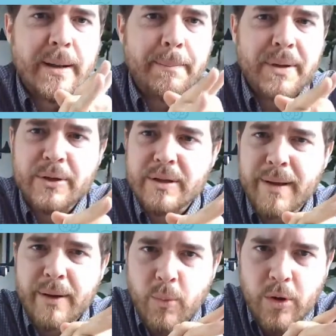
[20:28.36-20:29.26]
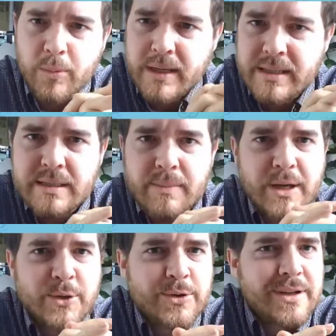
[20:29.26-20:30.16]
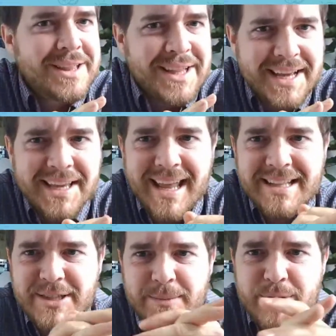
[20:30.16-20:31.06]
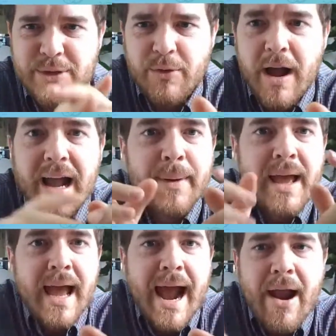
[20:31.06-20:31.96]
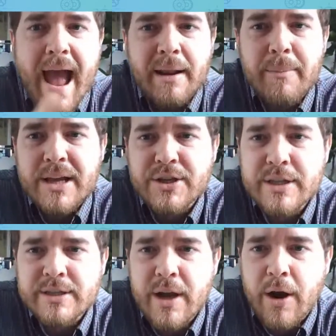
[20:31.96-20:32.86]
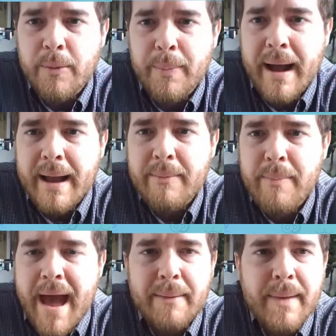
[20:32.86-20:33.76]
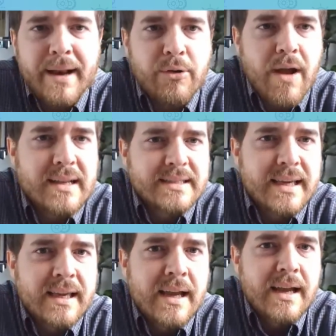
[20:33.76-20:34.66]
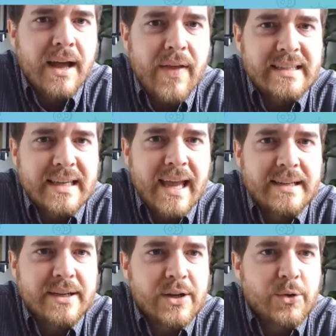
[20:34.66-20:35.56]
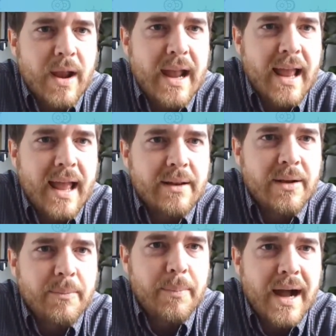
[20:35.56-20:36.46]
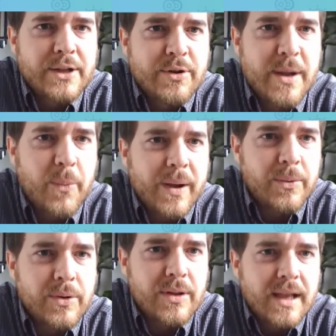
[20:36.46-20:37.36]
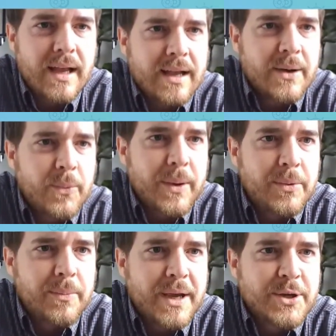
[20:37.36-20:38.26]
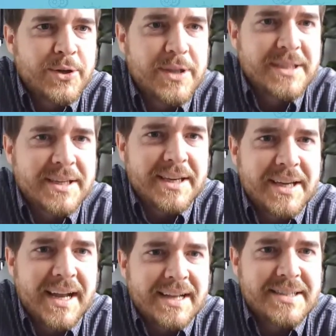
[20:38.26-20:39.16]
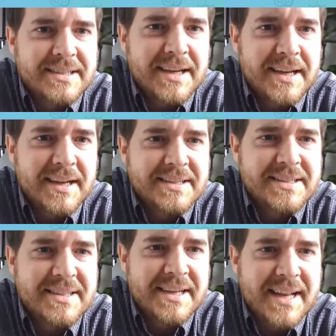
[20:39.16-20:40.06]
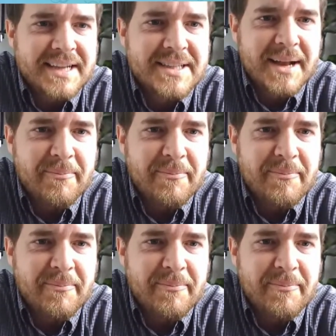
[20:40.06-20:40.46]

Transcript: on building better workplaces. Make sure to like and subscribe. Our animations are by Matt Menegrassi. Thanks again to Grant and Badri. We will make sure to see you guys. See you next time.